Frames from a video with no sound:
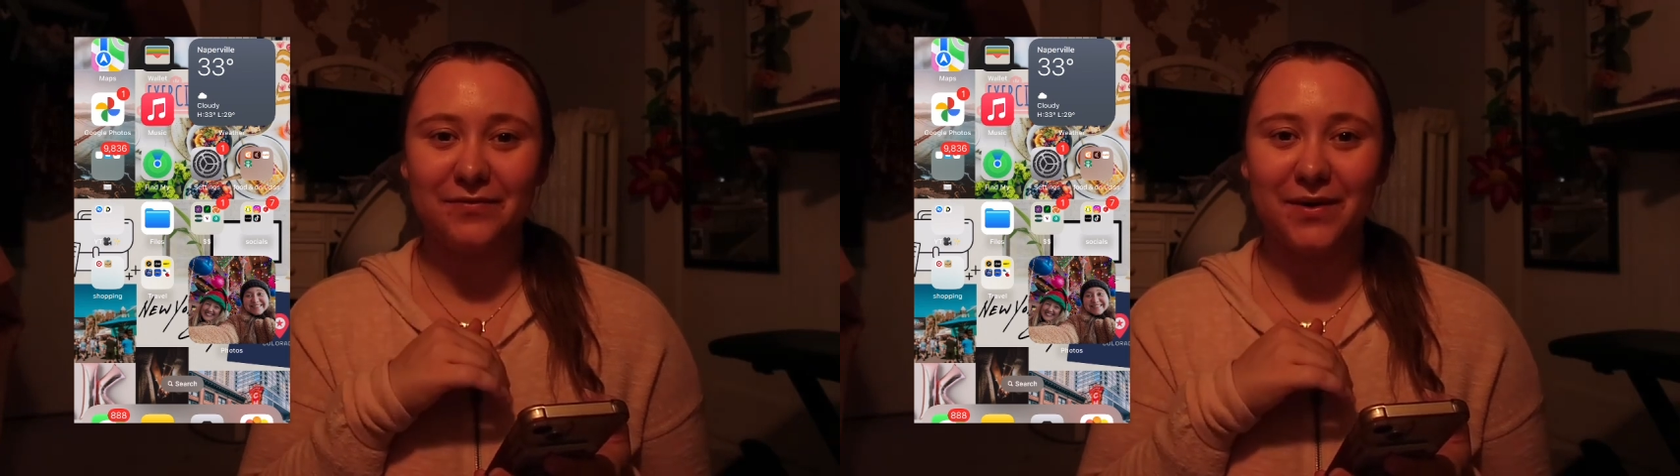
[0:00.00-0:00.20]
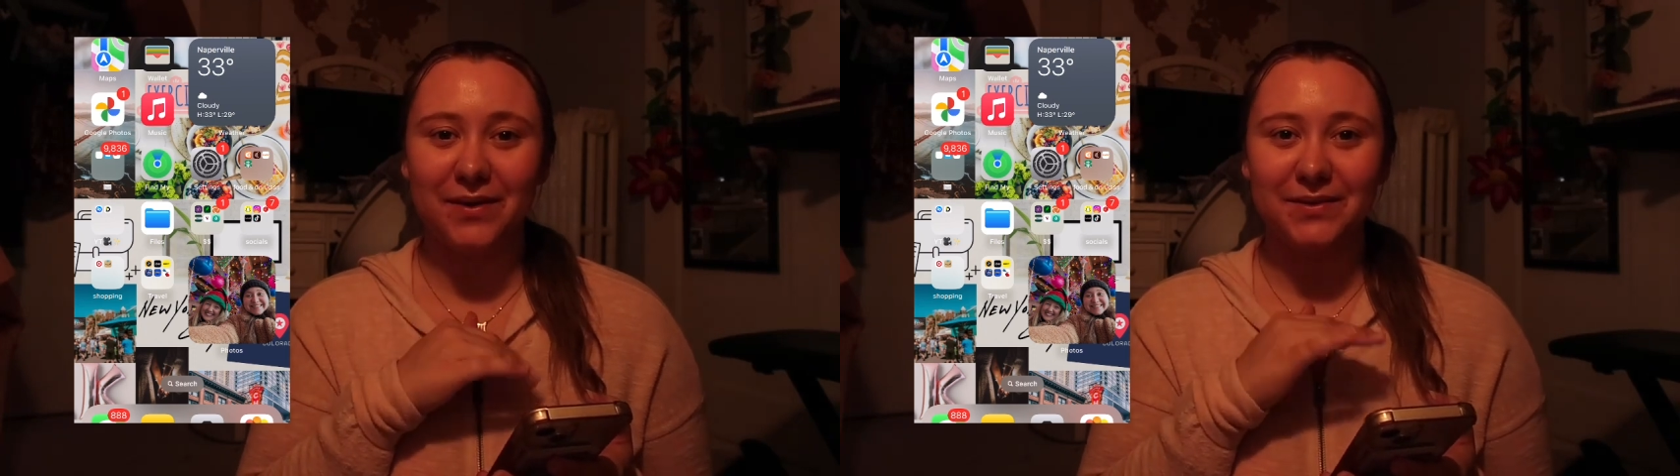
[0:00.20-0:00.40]

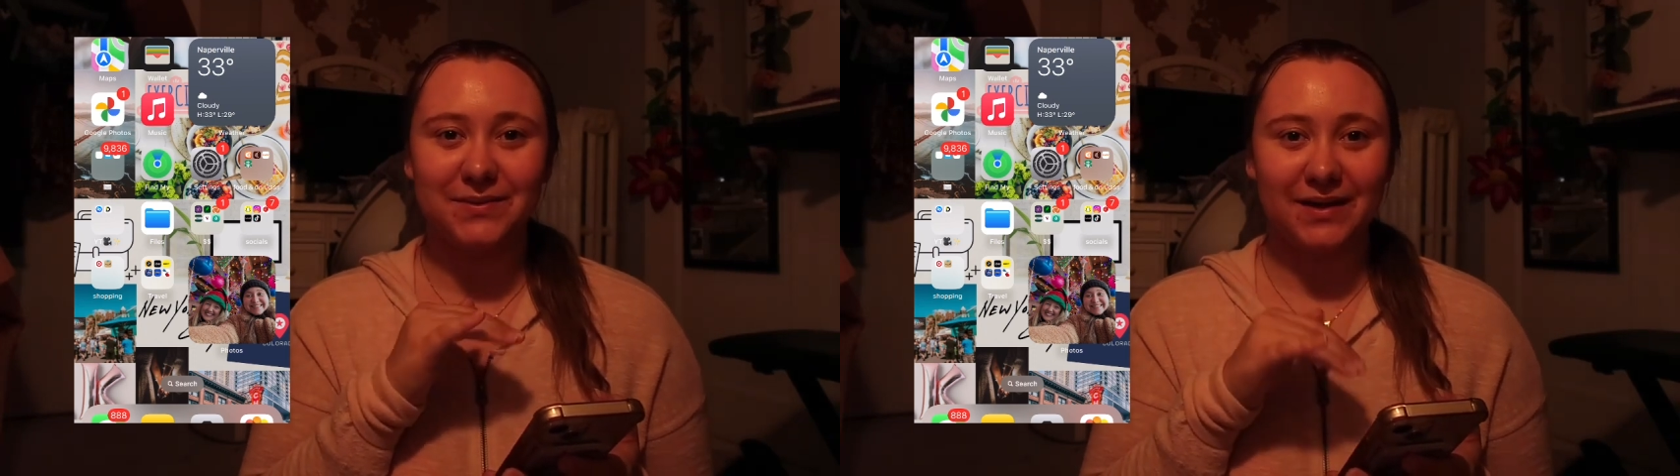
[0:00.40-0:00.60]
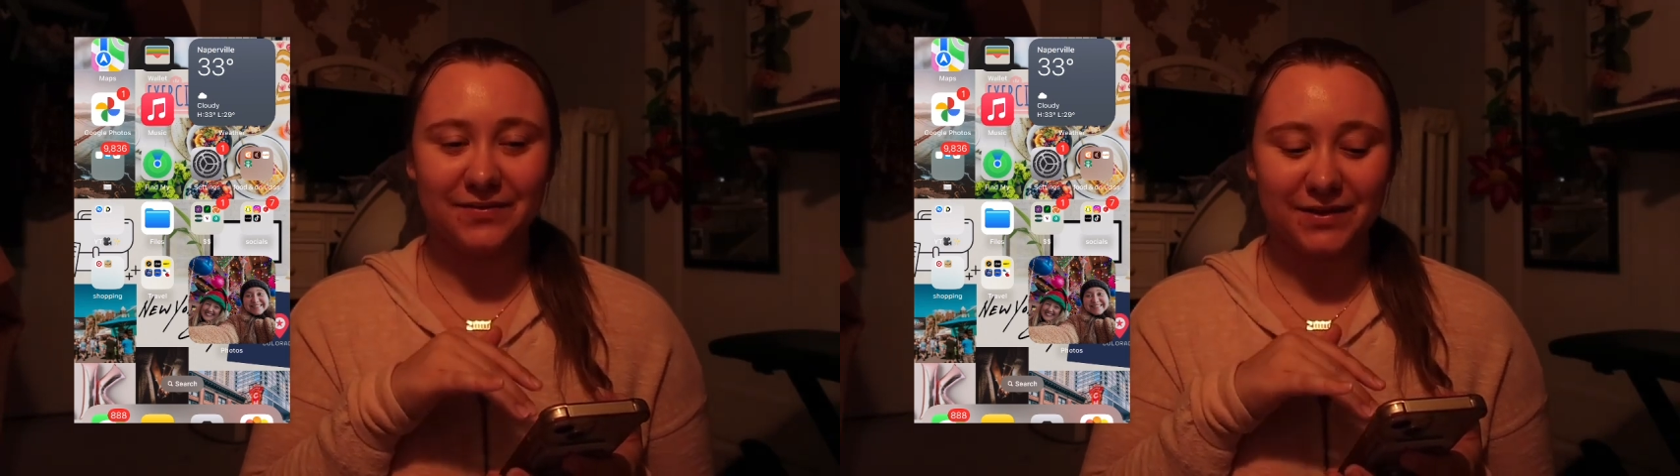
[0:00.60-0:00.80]
photos
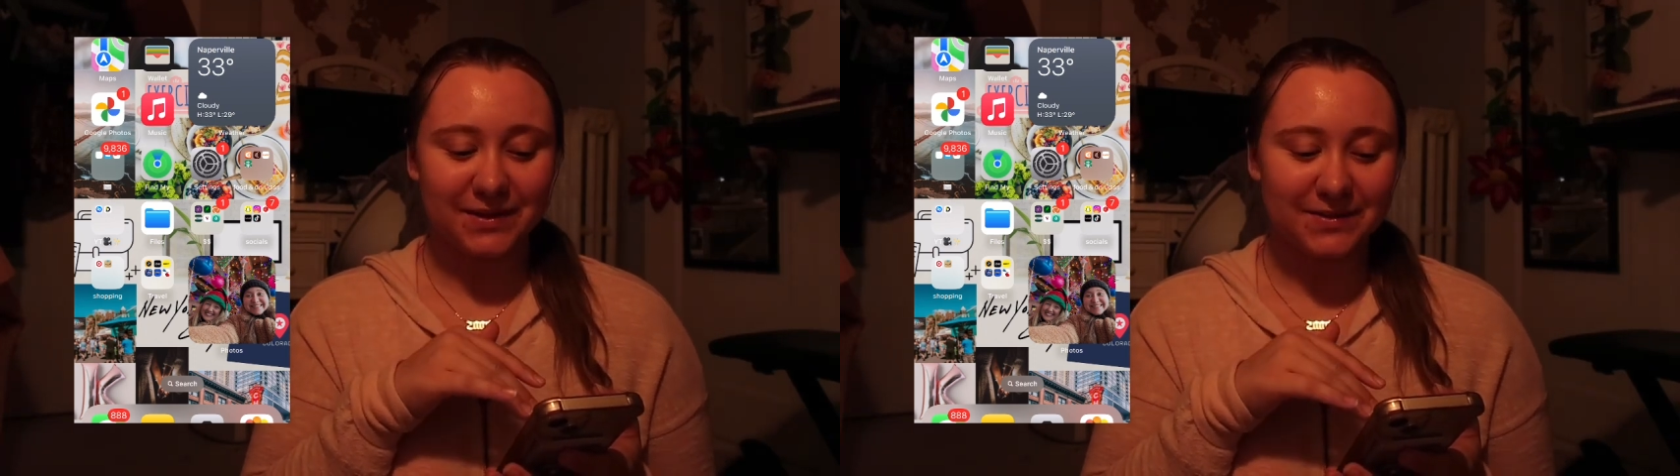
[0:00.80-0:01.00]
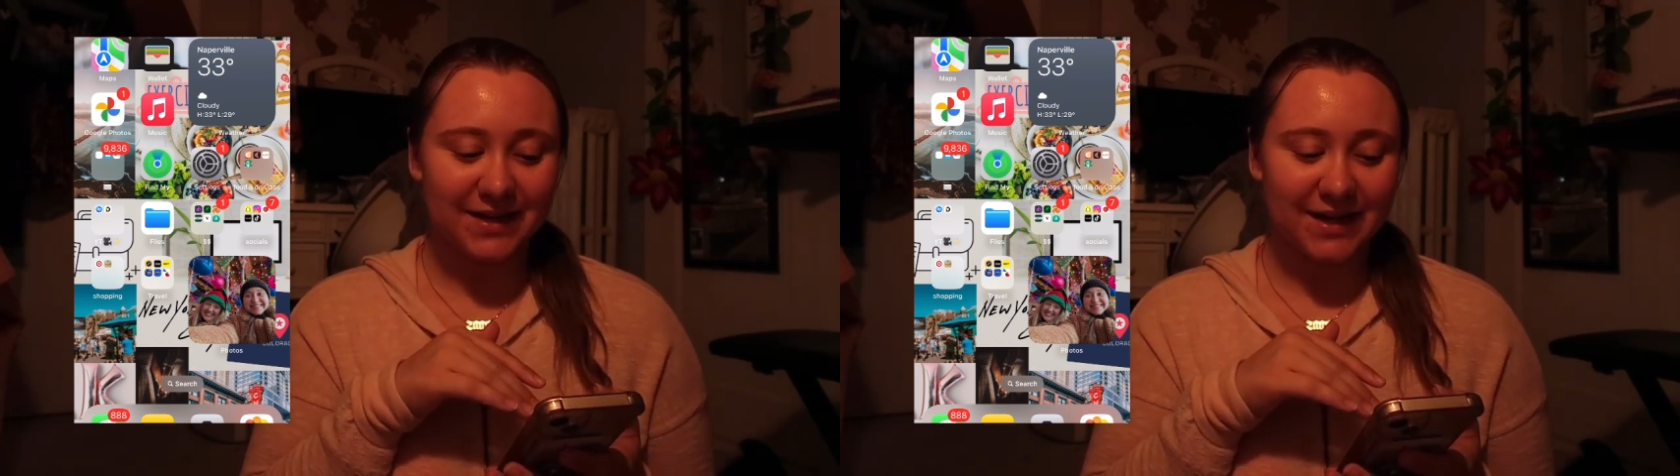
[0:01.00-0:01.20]
so I never
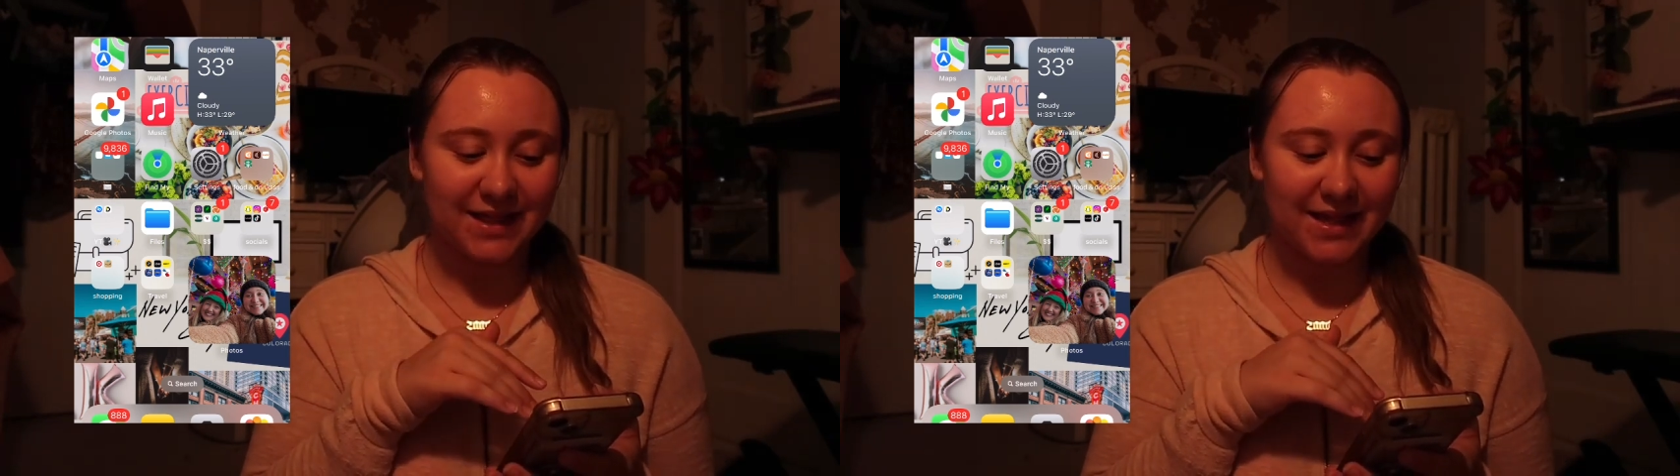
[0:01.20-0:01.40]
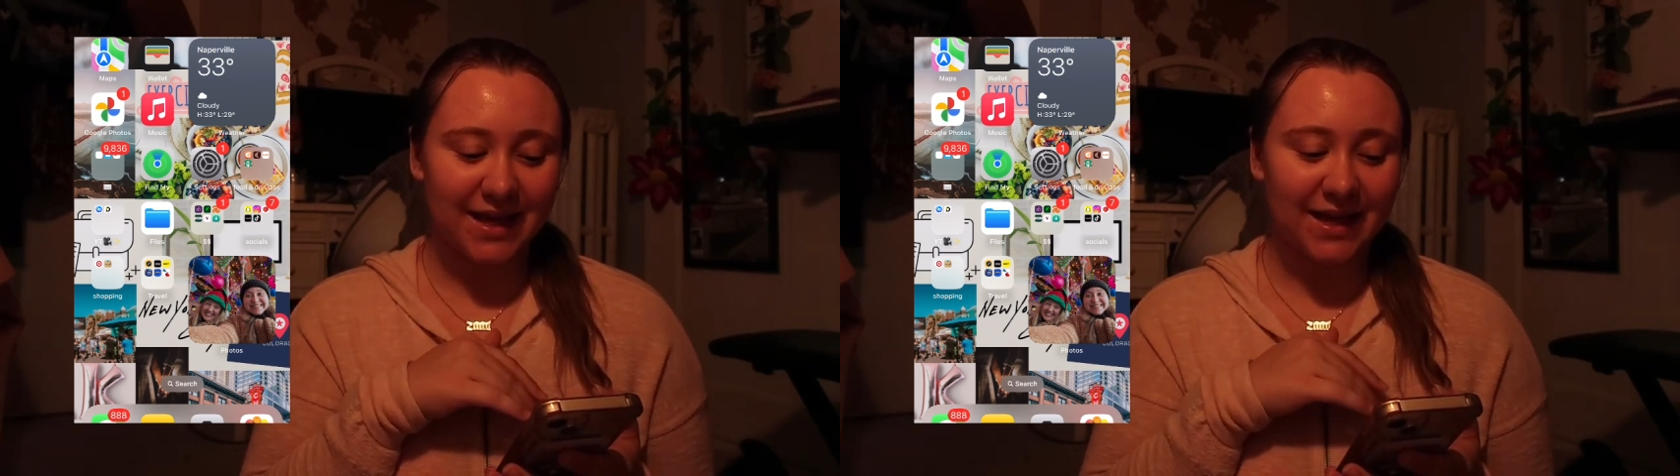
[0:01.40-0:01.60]
lose
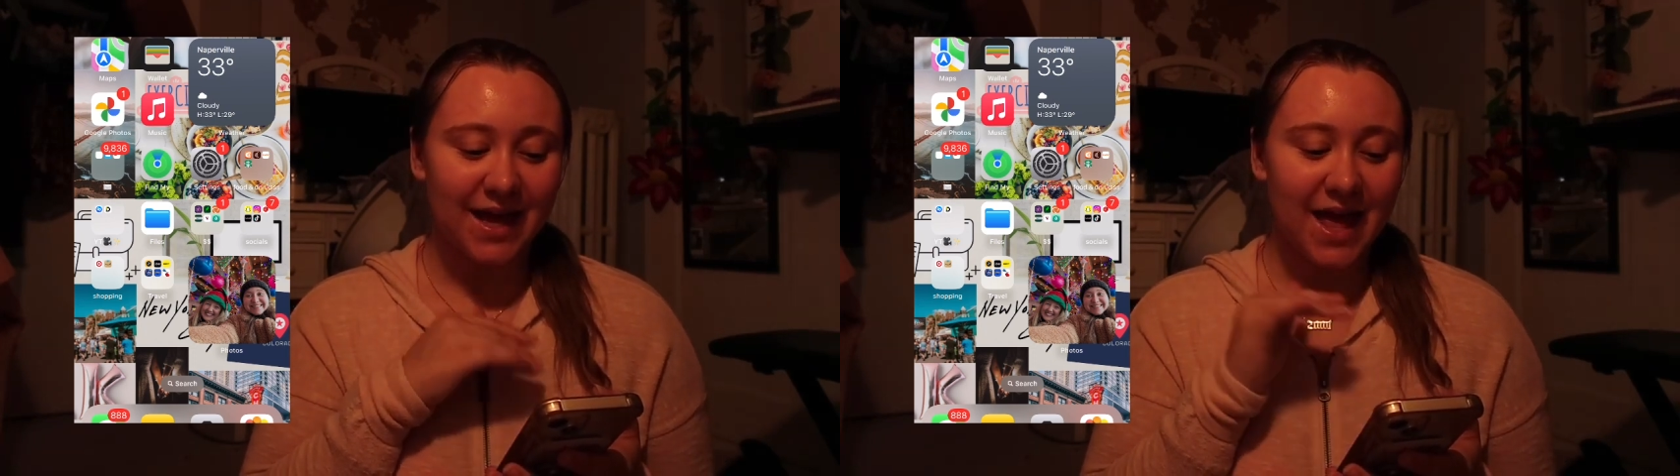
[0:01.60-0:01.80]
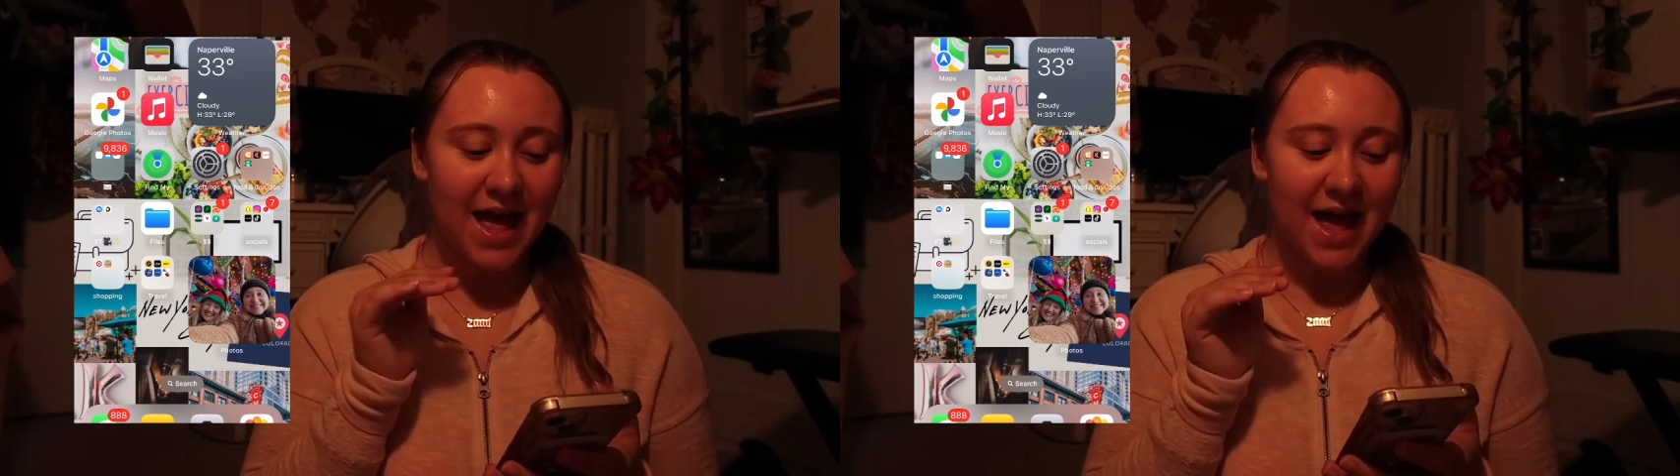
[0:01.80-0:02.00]
anything.